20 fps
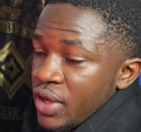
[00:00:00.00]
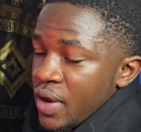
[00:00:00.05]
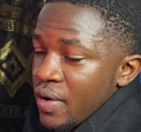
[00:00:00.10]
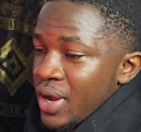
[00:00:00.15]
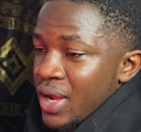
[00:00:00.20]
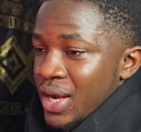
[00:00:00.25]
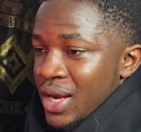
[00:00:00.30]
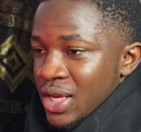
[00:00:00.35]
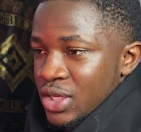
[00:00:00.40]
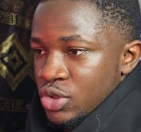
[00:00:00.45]
the
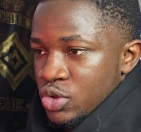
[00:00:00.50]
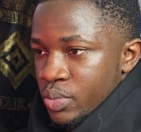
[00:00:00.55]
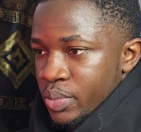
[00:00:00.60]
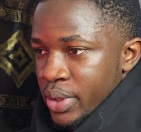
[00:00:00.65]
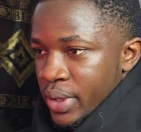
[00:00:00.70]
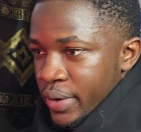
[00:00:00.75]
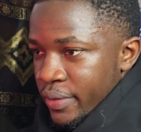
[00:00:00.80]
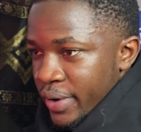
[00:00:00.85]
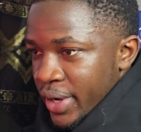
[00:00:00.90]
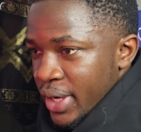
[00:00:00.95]
hourglass to
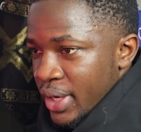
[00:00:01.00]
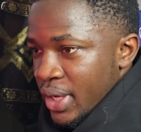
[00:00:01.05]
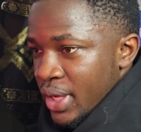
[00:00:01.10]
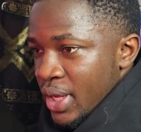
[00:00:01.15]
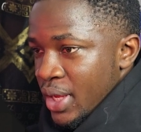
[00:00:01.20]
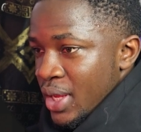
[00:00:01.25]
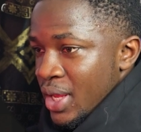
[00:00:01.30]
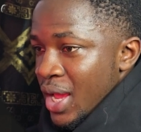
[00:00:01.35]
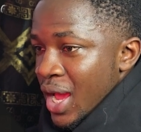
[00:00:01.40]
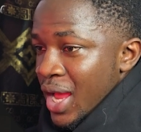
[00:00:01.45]
be green
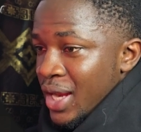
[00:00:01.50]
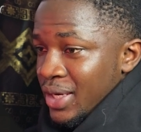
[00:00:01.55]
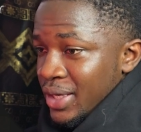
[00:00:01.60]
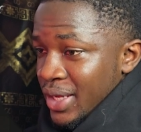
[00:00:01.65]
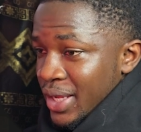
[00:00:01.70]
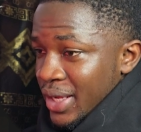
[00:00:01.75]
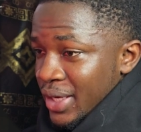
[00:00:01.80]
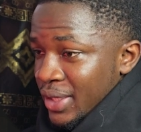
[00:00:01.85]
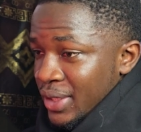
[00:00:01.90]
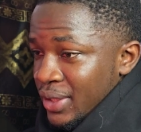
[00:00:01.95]
and
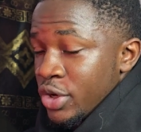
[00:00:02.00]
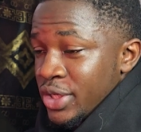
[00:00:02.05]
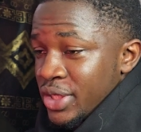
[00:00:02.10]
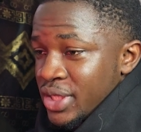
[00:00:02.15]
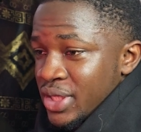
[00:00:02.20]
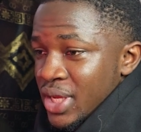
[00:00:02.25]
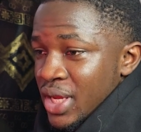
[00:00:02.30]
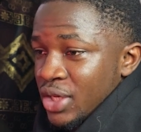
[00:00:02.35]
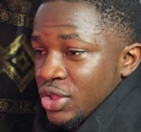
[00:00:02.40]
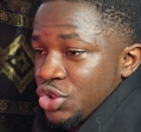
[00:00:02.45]
then the
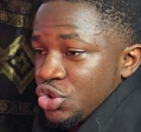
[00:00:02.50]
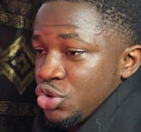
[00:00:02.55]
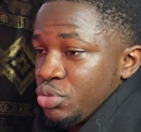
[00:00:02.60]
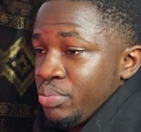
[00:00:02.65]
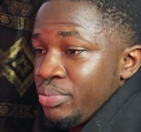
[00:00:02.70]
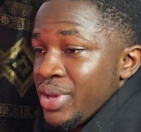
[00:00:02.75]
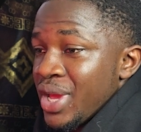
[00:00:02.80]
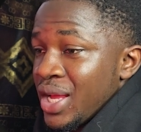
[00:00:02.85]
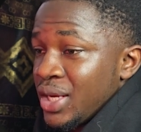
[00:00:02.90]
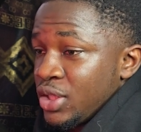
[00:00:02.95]
sun
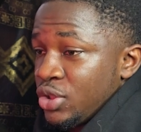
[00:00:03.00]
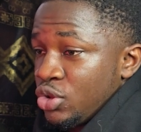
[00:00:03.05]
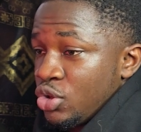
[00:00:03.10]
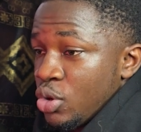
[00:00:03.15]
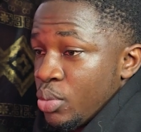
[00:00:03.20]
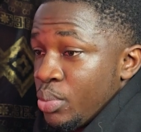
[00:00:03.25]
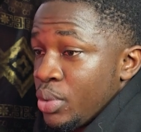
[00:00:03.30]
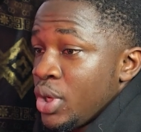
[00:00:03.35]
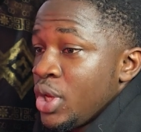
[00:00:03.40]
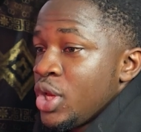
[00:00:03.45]
should be at the
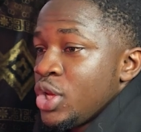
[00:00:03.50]
top.